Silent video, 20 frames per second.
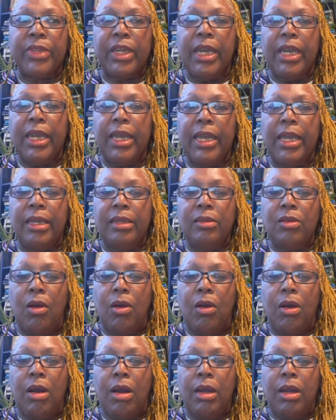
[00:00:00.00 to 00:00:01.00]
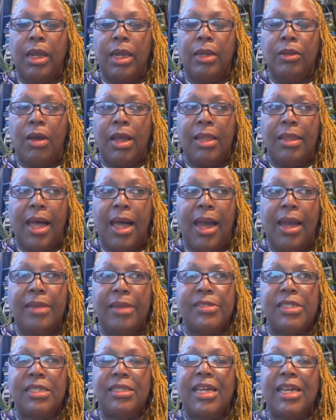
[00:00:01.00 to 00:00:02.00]
in our in our
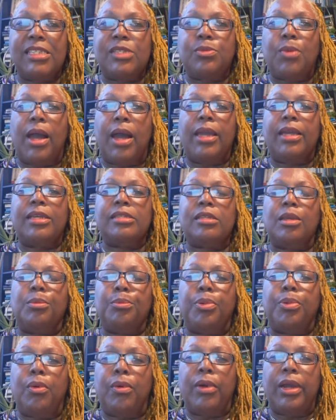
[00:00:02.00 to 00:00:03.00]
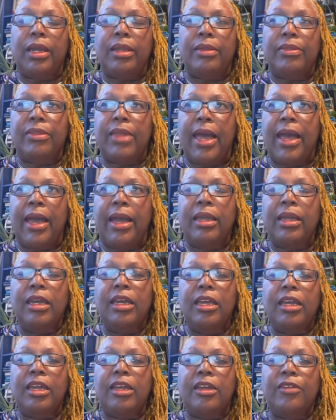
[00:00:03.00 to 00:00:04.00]
lives, and that's why it's important that
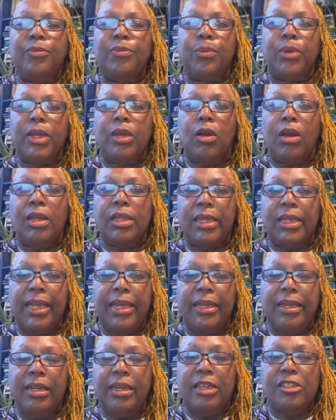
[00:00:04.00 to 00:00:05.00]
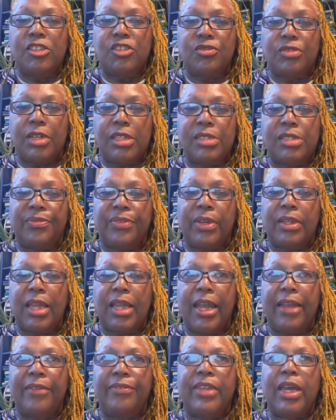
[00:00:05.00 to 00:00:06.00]
if we are leading a stressful
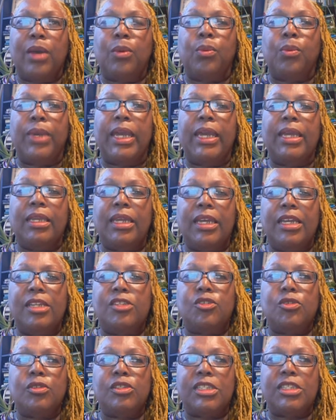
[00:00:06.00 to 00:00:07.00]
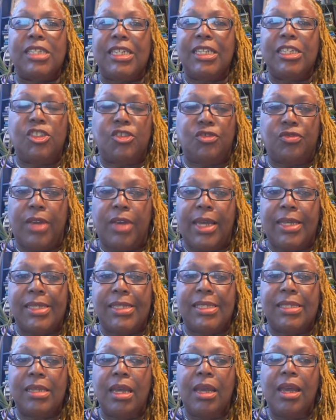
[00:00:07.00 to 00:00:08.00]
life, that we need to
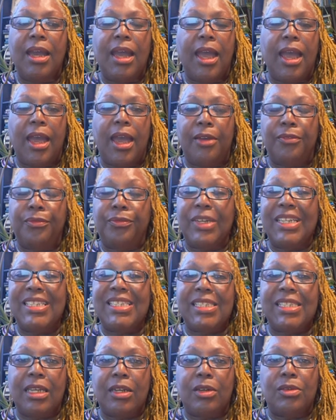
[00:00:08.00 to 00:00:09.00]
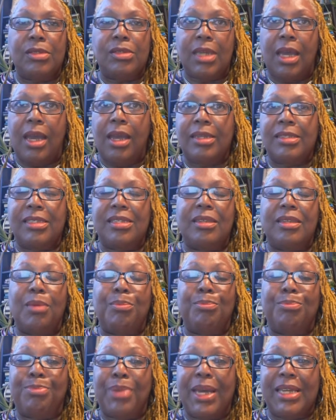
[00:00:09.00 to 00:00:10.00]
de-stress every single day to the
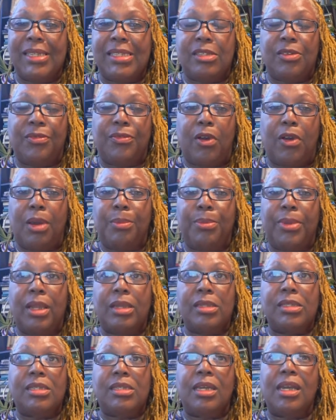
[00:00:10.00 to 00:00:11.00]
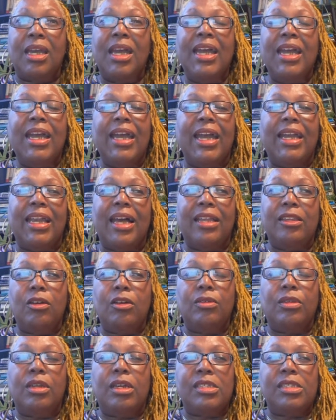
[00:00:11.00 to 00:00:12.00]
best mm. of our mm. ability. And I
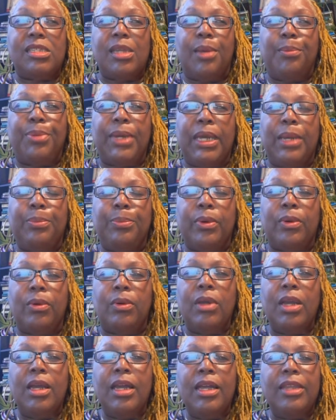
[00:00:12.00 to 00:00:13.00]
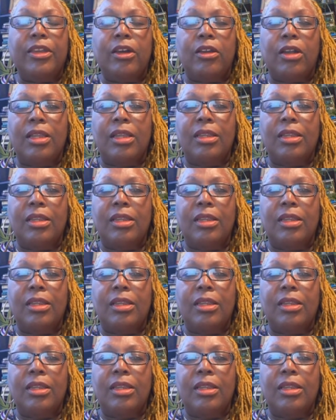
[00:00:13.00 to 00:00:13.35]
know there's some people that are